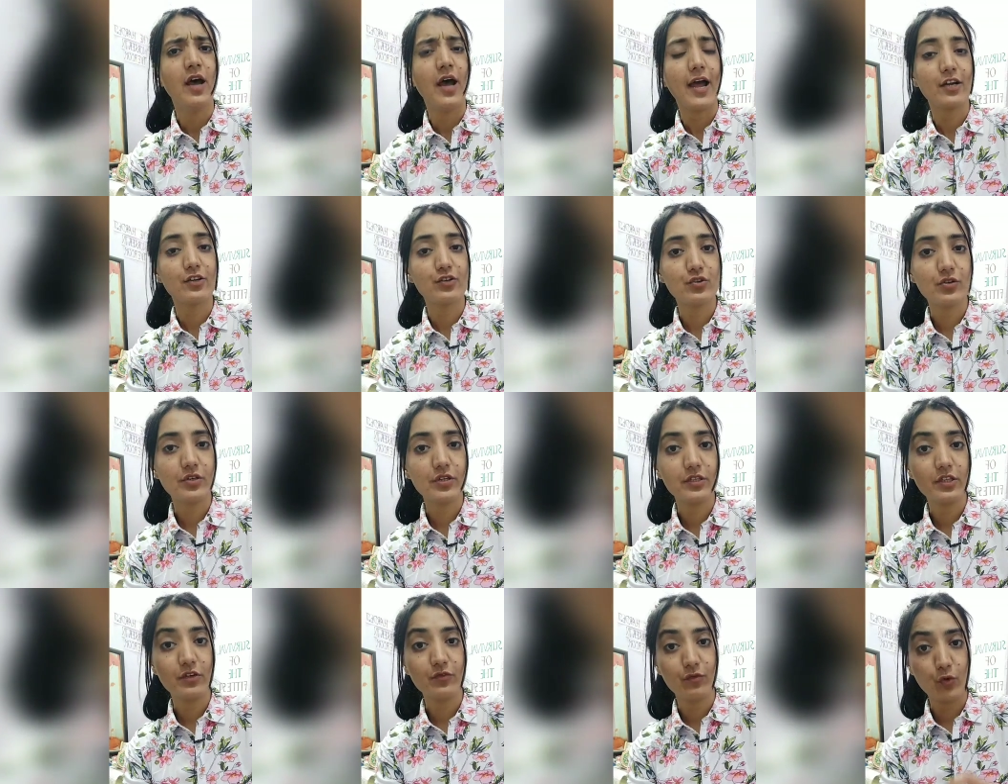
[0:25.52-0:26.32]
Actually,
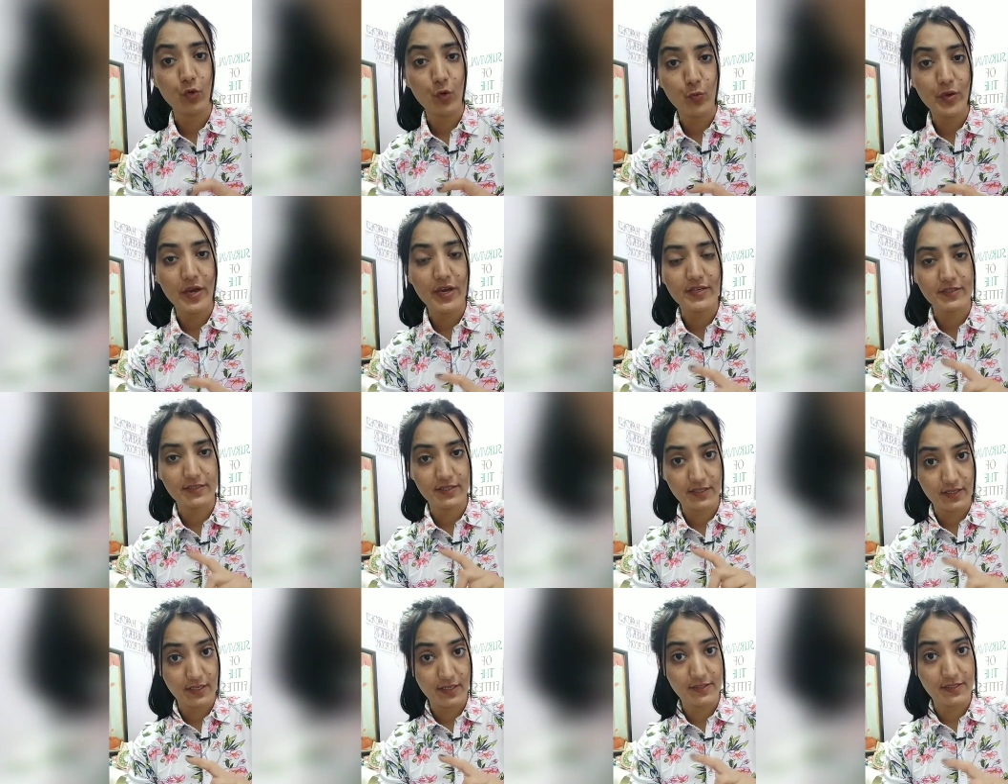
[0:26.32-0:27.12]
the
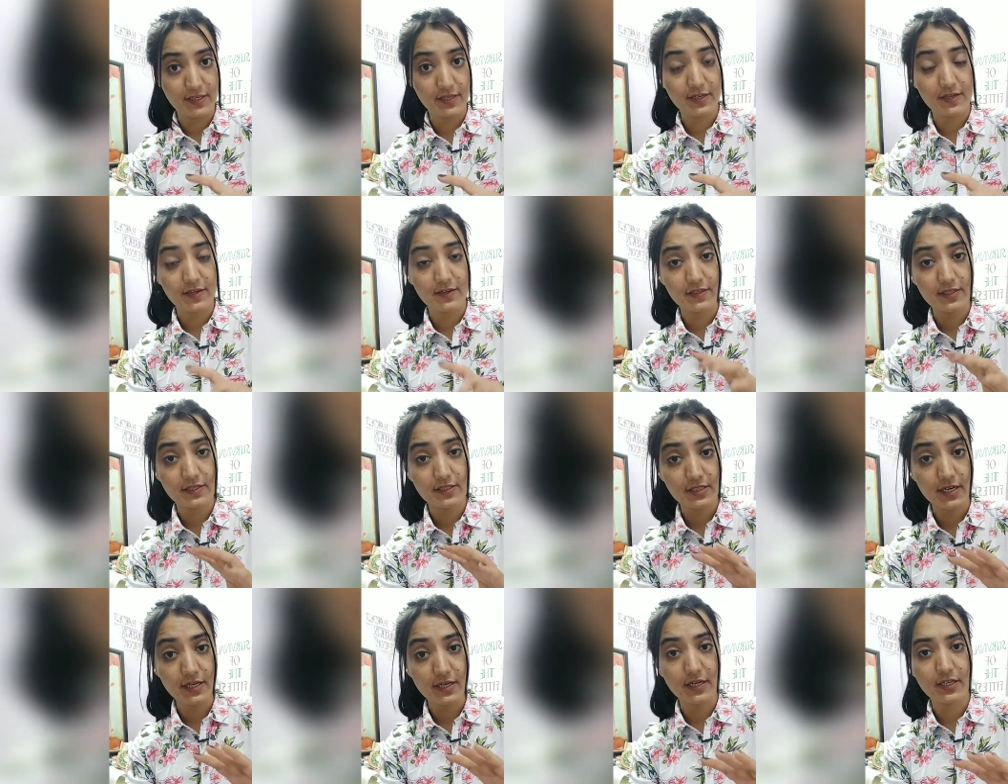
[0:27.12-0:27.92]
phobia is a
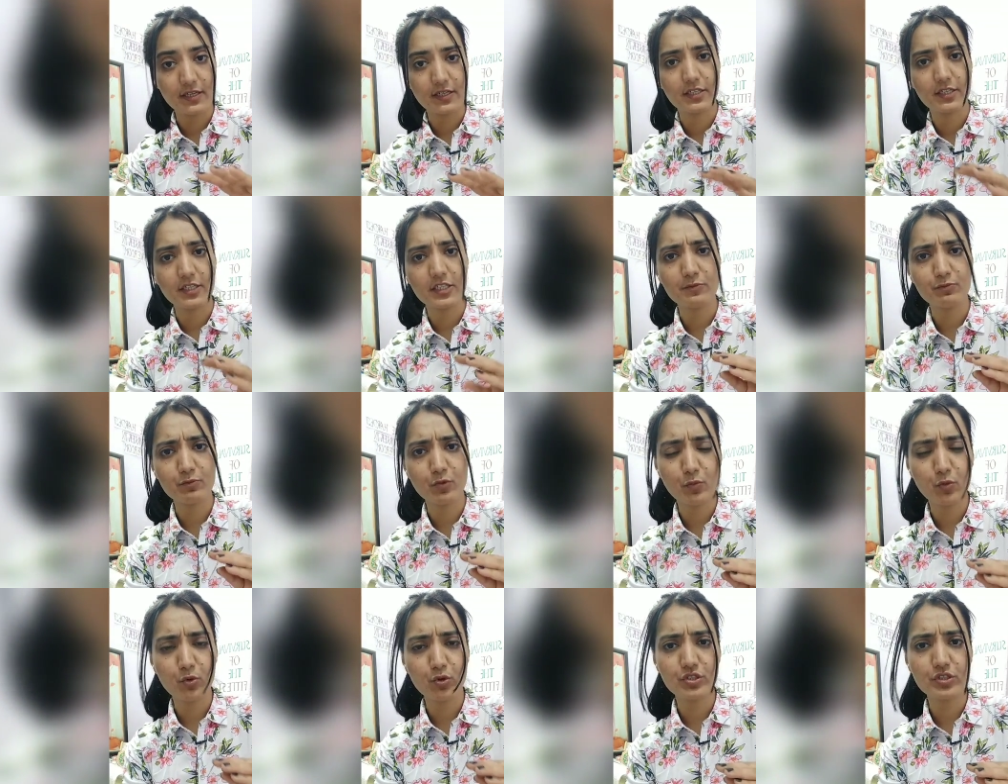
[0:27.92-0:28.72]
consistent and
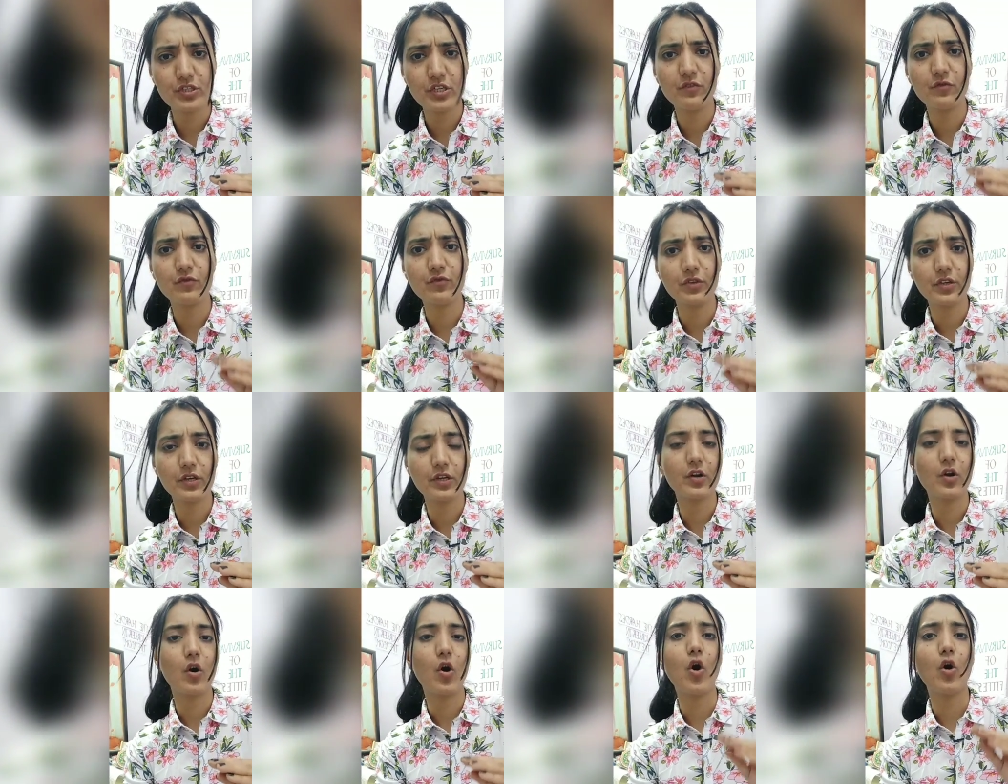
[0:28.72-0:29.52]
disproportionate
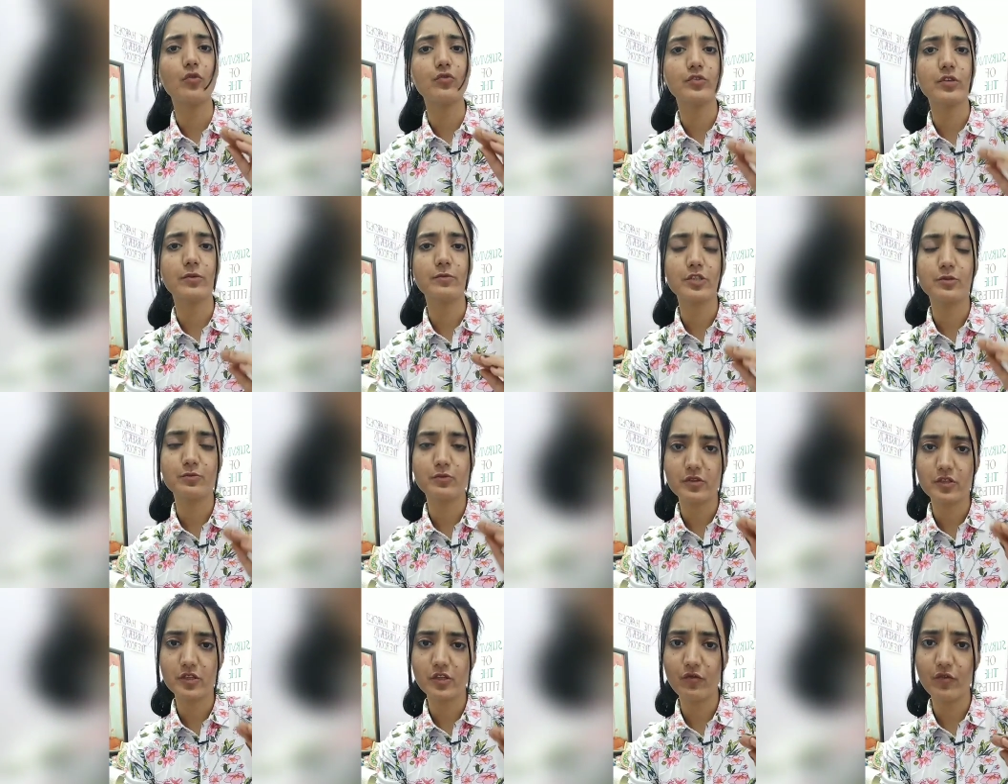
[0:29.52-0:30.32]
fear of some
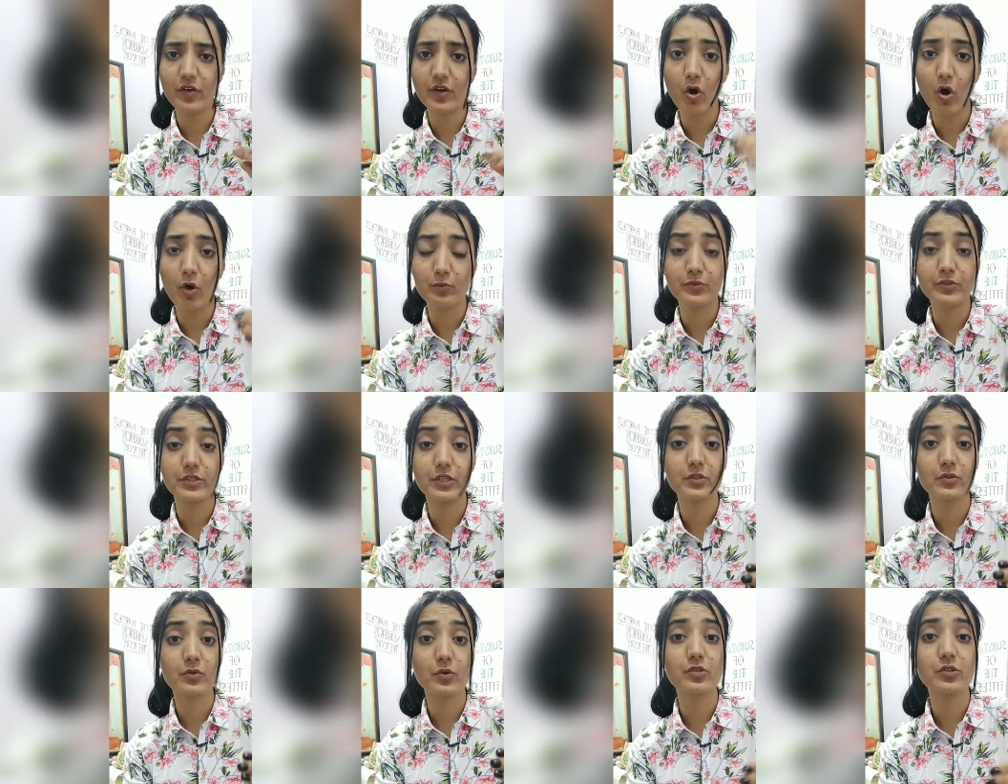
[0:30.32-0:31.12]
specific
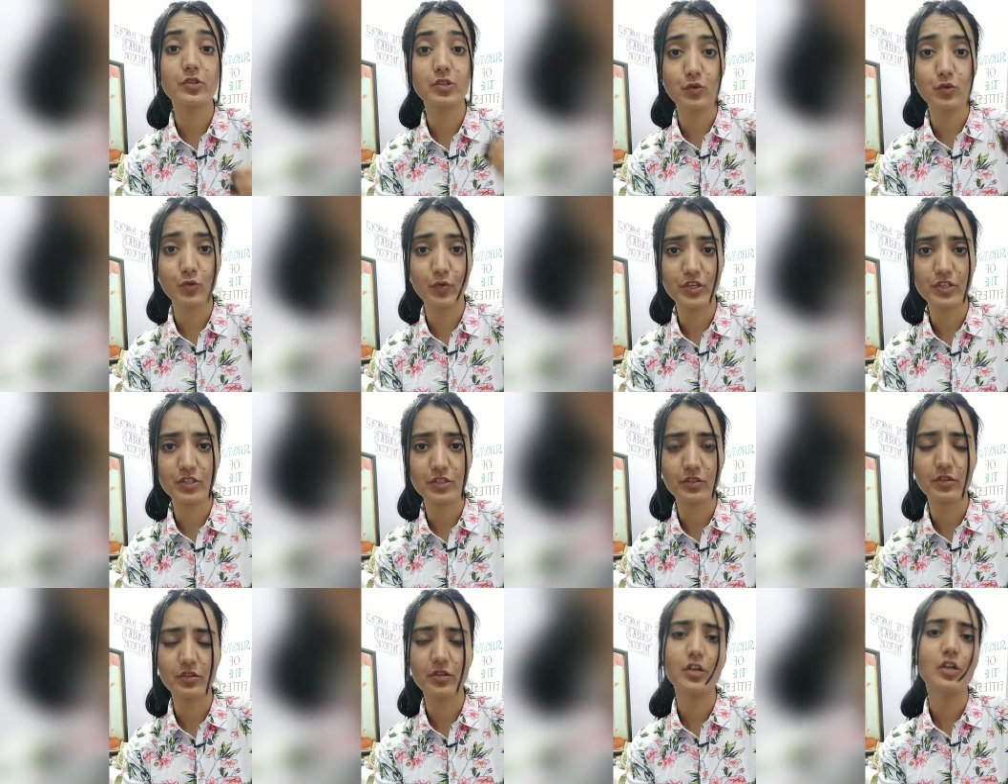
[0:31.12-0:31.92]
objects or
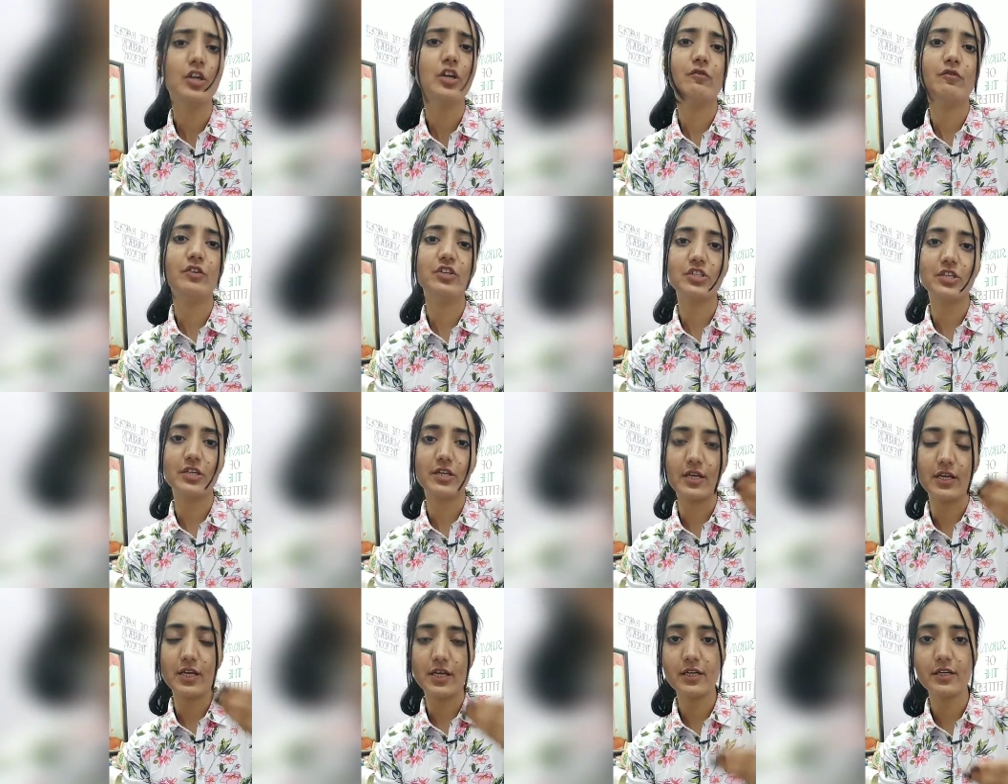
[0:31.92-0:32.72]
situation which
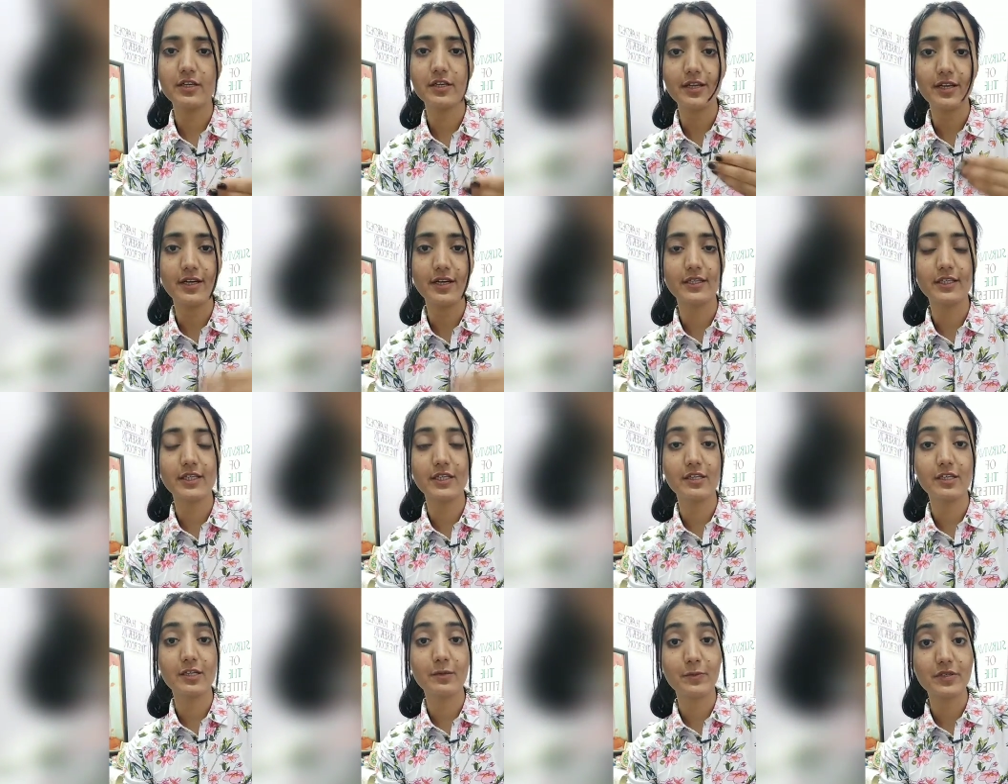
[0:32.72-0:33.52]
in
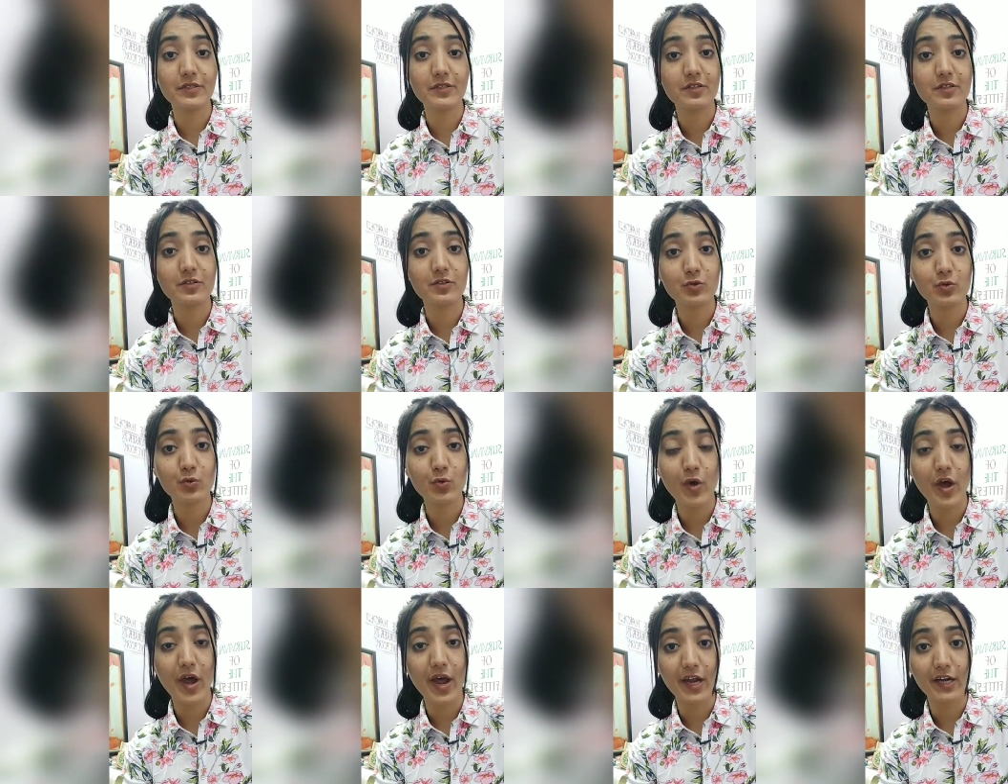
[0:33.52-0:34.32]
reality represents
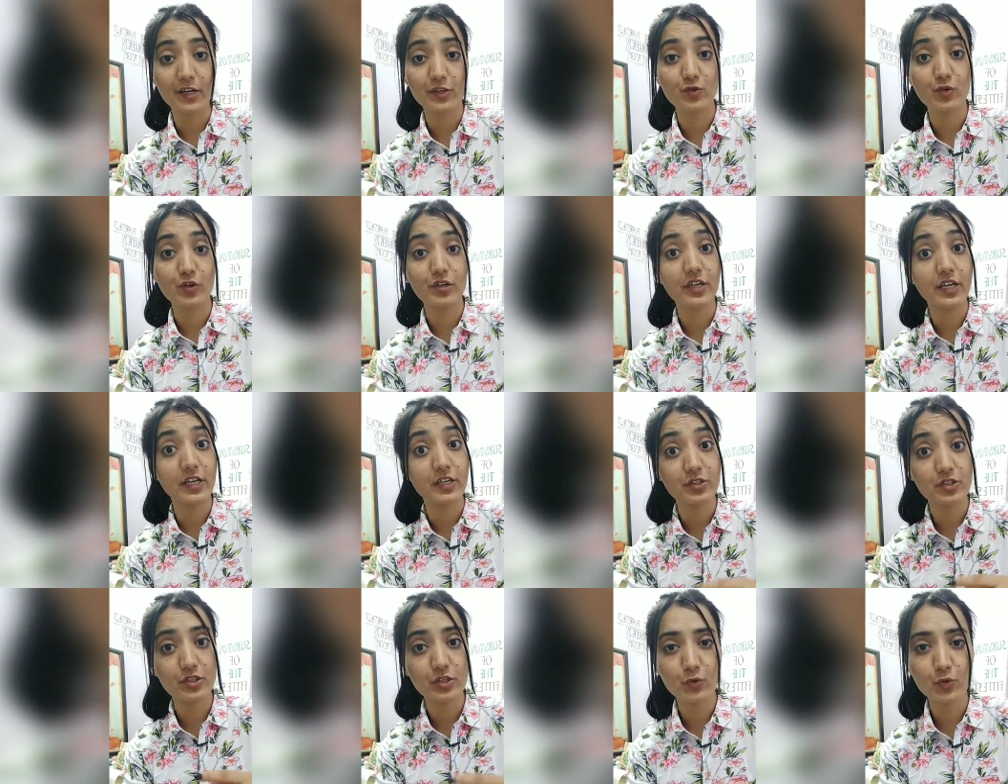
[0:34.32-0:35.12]
no actual
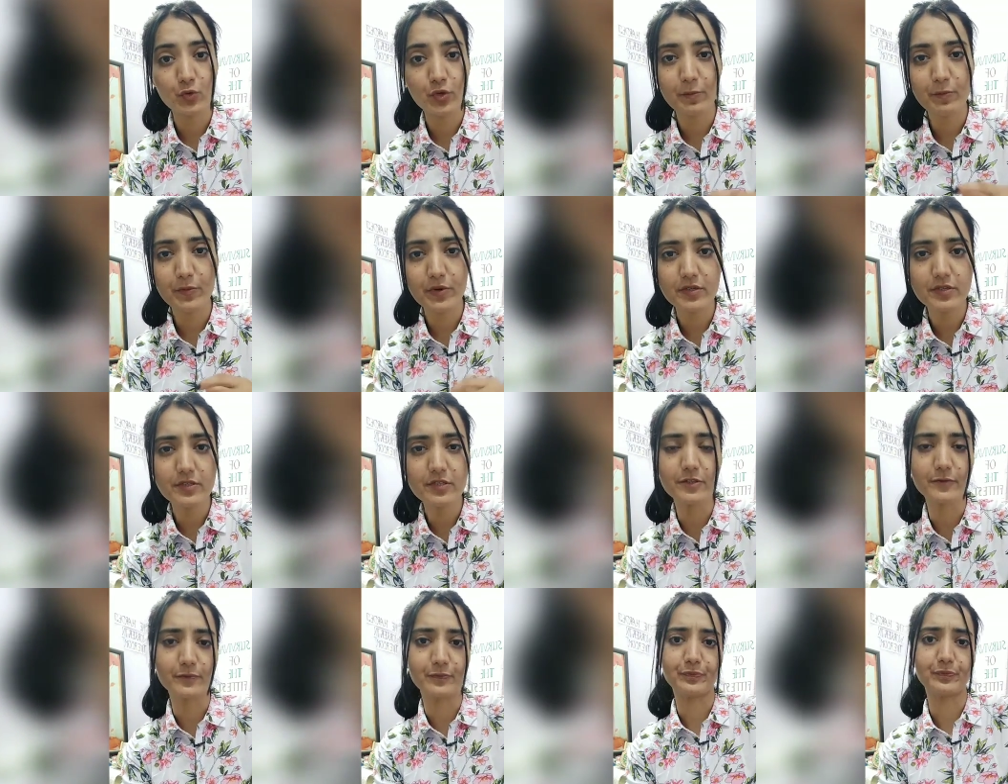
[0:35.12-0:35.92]
danger to a
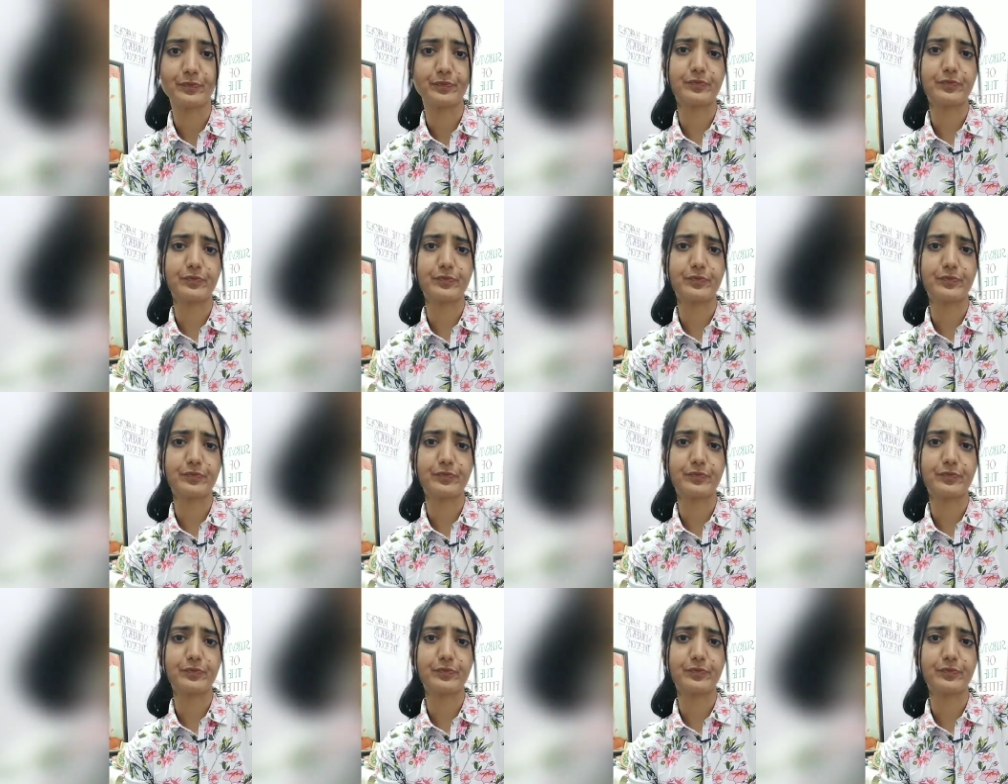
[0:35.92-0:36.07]
person.